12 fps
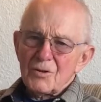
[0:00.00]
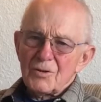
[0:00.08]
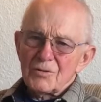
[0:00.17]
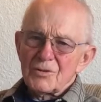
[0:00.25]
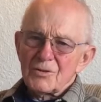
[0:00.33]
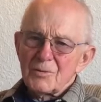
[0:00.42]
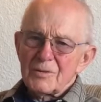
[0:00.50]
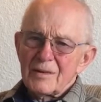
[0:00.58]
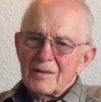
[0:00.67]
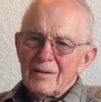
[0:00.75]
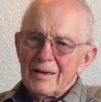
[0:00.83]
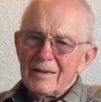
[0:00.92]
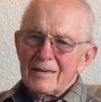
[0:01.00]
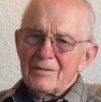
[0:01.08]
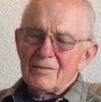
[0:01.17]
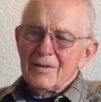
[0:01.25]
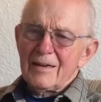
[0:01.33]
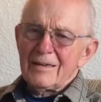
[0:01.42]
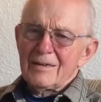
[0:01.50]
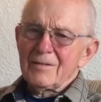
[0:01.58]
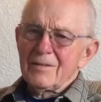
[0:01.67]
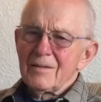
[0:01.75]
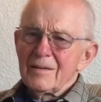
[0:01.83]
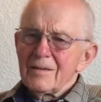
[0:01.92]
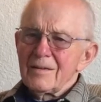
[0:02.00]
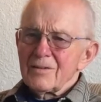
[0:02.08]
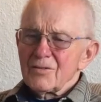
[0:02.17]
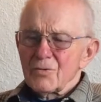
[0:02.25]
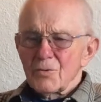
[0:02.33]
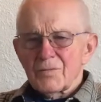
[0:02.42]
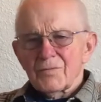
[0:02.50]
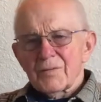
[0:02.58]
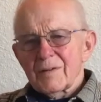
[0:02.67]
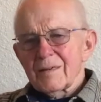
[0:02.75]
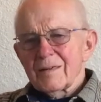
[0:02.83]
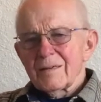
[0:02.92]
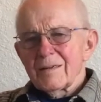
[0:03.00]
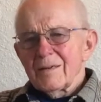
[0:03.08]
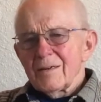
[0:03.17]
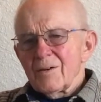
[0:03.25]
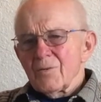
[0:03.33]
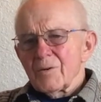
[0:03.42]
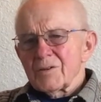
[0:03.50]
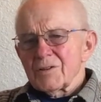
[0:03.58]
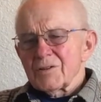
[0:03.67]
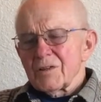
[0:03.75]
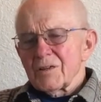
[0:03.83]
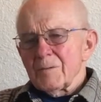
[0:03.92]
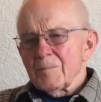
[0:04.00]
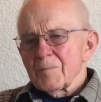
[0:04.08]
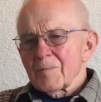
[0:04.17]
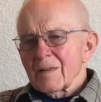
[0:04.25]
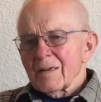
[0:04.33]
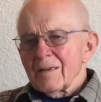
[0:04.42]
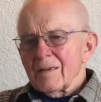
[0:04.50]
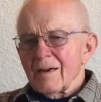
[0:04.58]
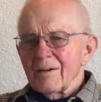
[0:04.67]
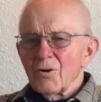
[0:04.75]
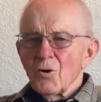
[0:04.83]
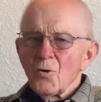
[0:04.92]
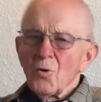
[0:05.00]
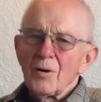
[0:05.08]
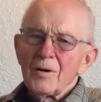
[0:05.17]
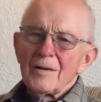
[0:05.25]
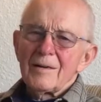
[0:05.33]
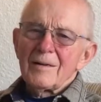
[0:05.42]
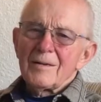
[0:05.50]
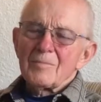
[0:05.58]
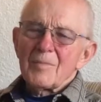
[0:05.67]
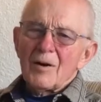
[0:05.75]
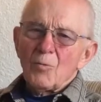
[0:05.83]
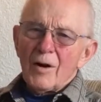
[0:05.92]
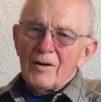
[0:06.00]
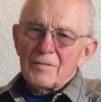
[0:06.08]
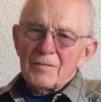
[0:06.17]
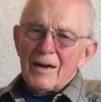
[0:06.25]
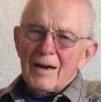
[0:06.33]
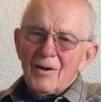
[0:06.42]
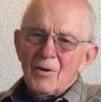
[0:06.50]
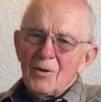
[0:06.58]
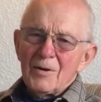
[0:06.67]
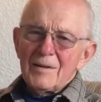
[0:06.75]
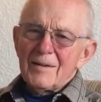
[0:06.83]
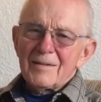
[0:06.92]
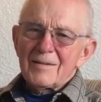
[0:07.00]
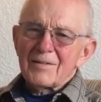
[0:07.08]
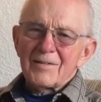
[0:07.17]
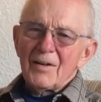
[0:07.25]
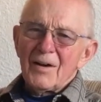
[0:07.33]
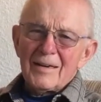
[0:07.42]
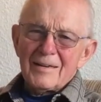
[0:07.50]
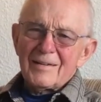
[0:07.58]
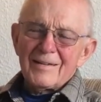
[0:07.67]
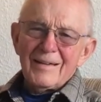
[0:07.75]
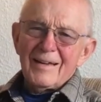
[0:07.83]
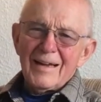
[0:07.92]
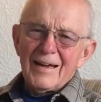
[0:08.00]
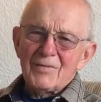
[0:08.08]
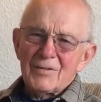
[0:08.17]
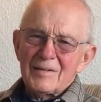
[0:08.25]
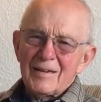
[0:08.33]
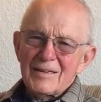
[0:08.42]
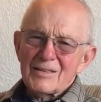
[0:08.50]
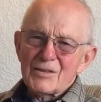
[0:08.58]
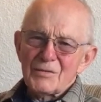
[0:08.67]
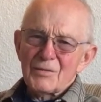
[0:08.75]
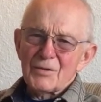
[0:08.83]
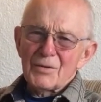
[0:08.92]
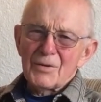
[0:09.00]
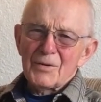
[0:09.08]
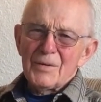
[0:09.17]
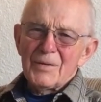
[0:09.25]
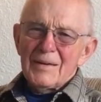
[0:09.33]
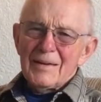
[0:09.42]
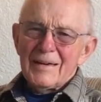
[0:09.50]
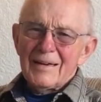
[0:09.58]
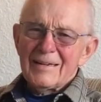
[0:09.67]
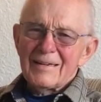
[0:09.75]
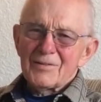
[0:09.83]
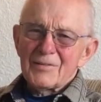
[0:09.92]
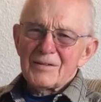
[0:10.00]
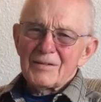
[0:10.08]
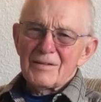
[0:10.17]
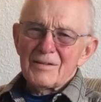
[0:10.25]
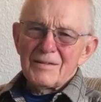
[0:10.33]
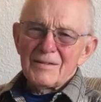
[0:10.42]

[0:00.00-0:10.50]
also in the line of that sort of thing, which I know my wife now does not have a taste for any of the